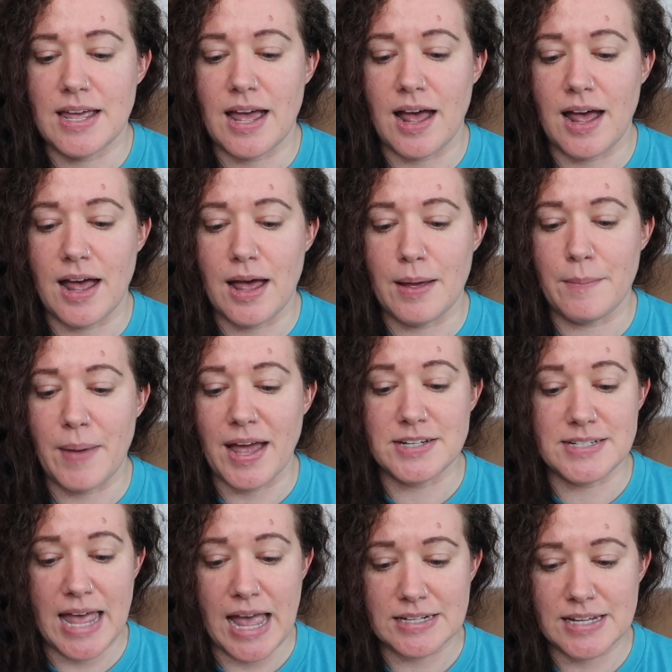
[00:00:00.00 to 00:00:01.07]
I
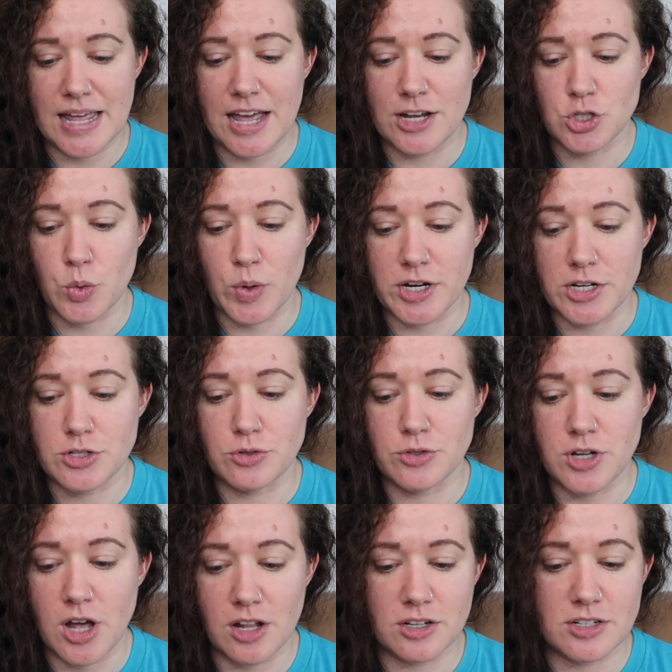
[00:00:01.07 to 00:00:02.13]
tagged it at
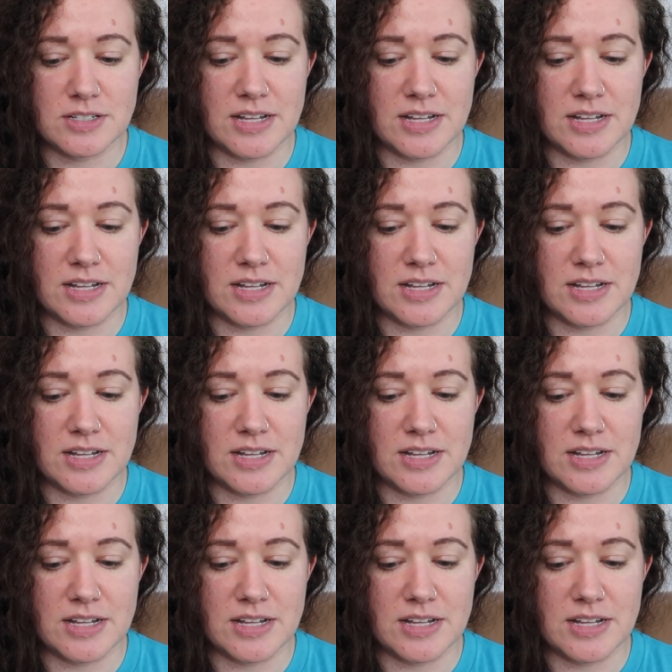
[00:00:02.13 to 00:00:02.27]
$22.